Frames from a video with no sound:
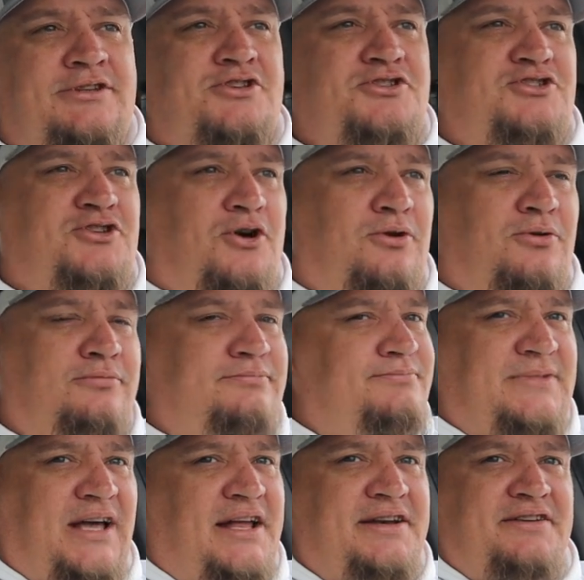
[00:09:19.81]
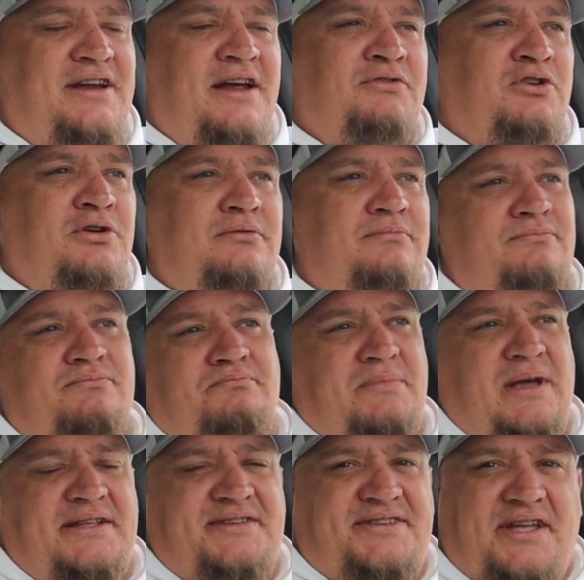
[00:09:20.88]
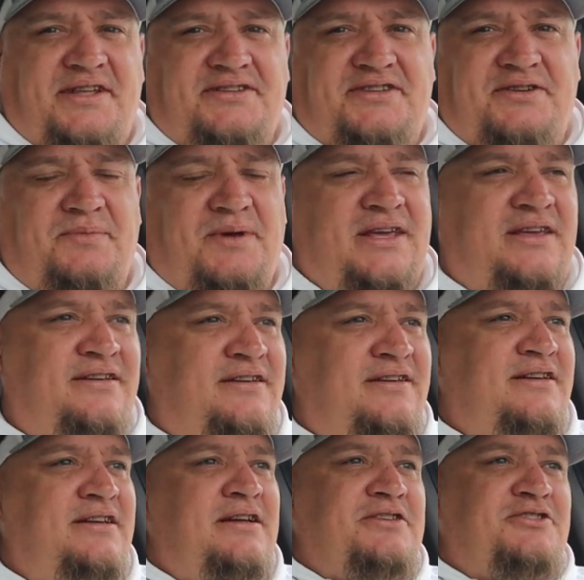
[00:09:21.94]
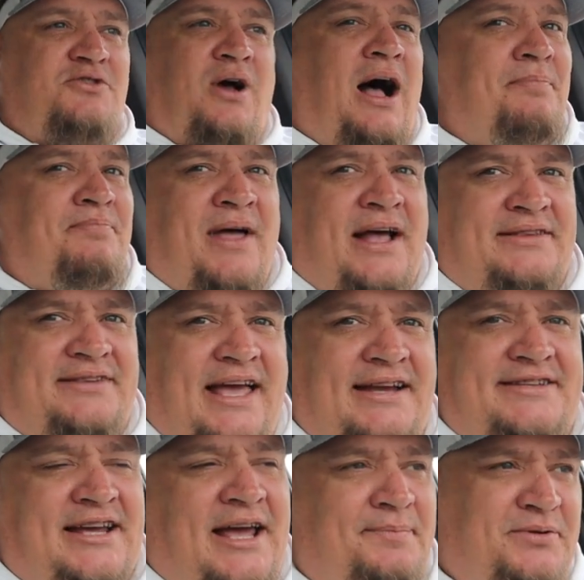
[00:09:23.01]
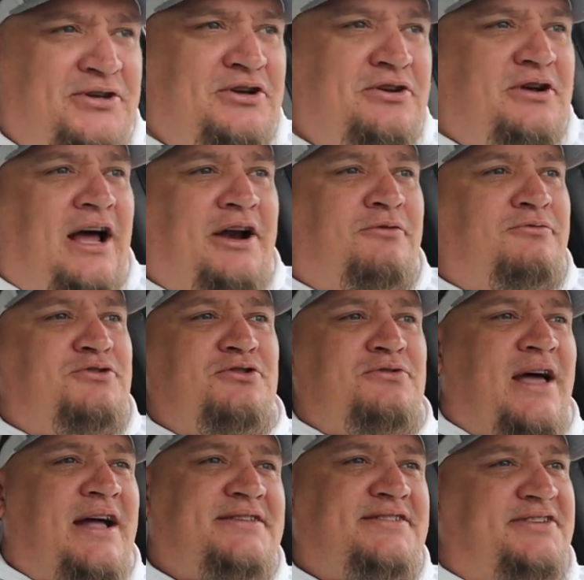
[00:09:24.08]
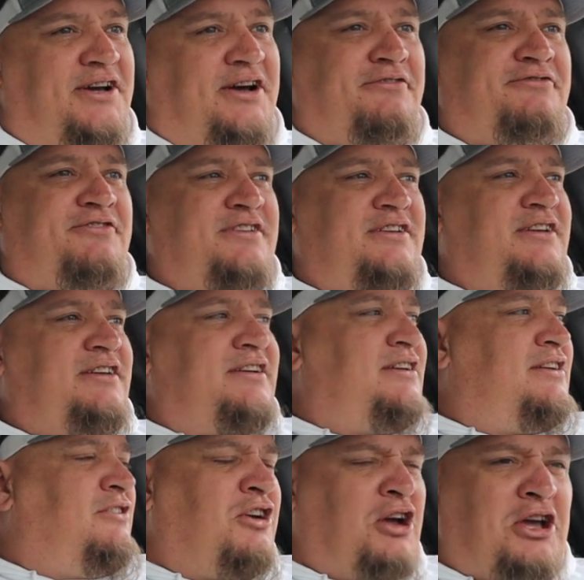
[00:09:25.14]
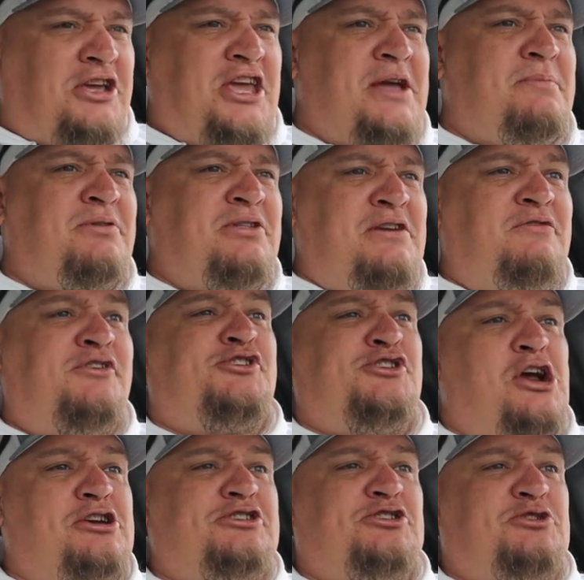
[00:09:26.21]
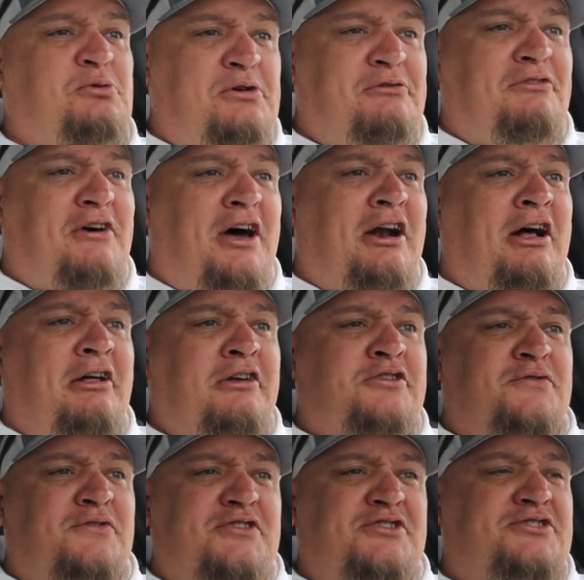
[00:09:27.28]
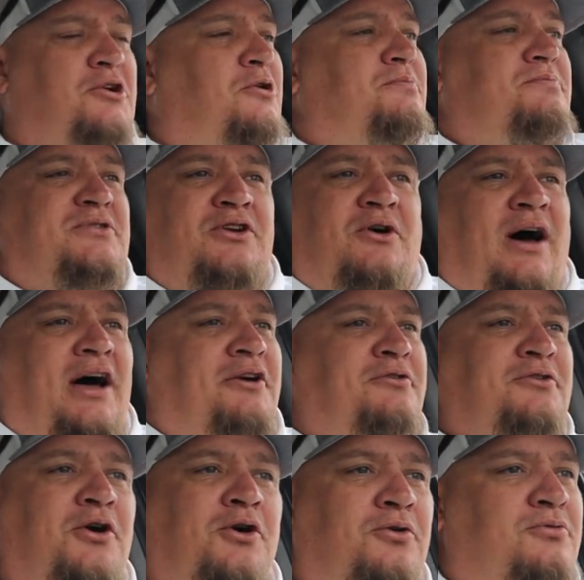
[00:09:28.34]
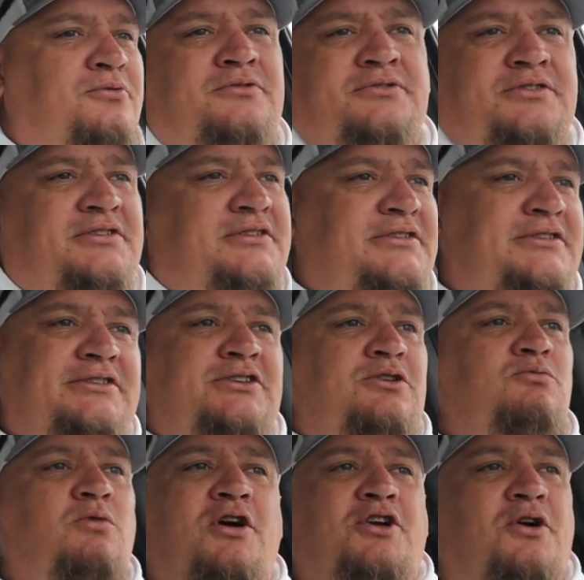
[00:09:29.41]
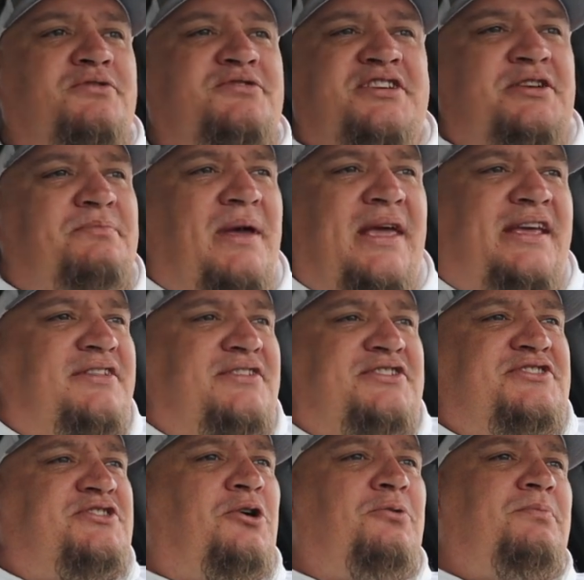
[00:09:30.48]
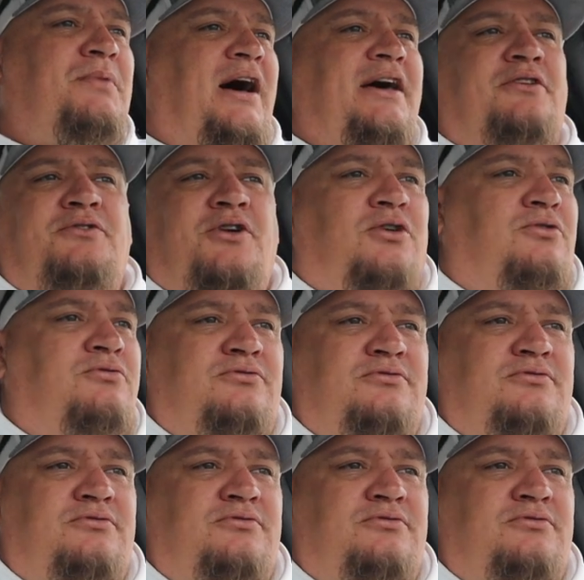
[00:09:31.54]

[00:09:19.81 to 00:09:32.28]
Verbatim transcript: So that never made sense to me. So I'm not that type of dude. I don't do that stuff. Like, I can't believe you're charging twenty-five dollars for the soap. You know, I don't know what goes into making this soap. I don't know.